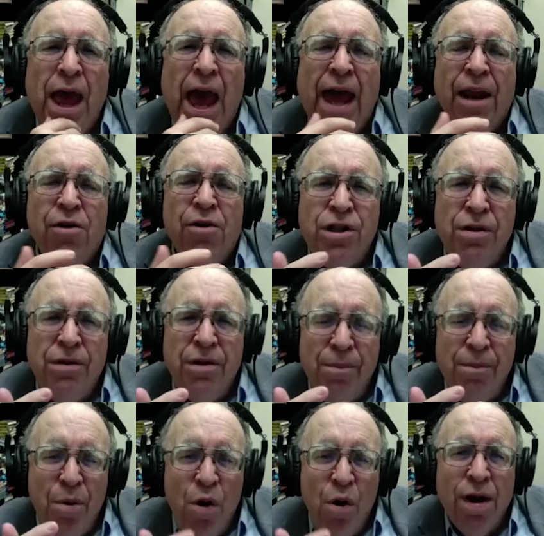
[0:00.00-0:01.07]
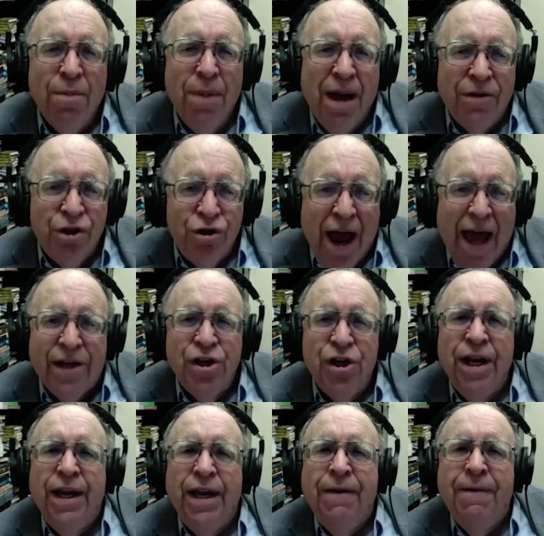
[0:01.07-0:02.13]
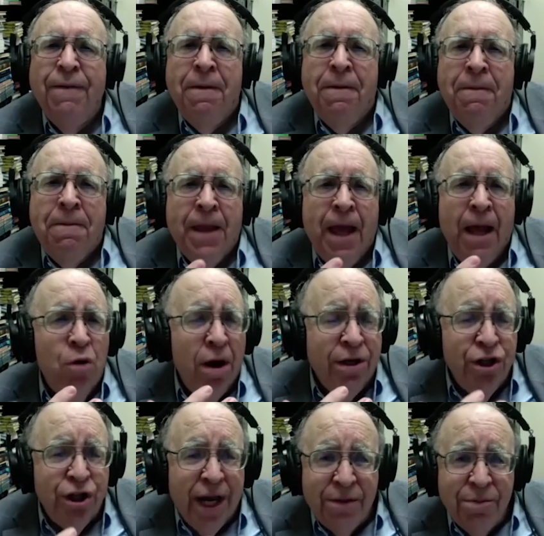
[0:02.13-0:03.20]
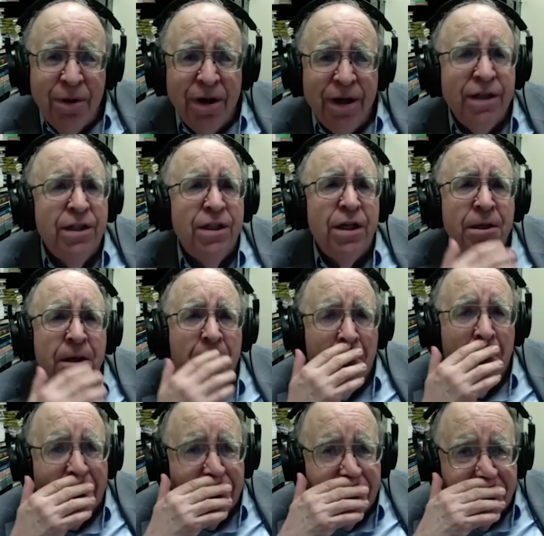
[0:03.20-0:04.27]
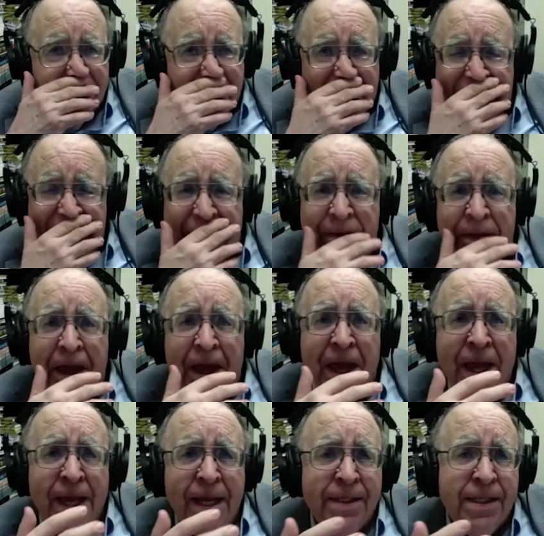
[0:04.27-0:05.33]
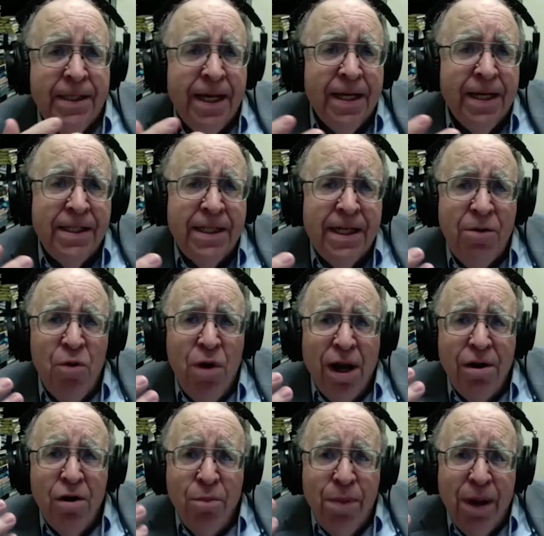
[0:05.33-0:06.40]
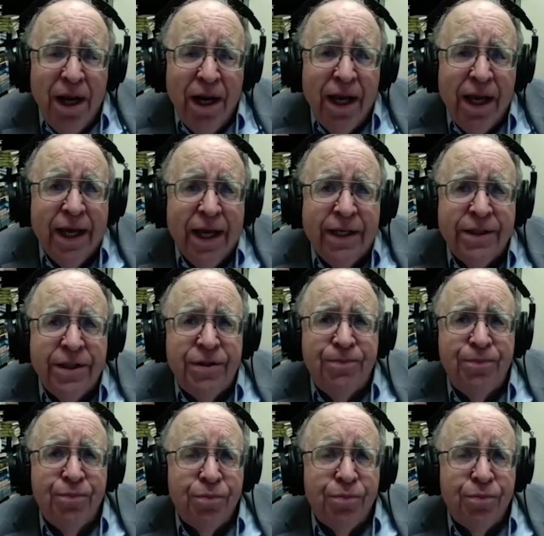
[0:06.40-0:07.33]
And of course, the point about tragedy and why Shakespeare is such a great tragedian is he can see what nobility is.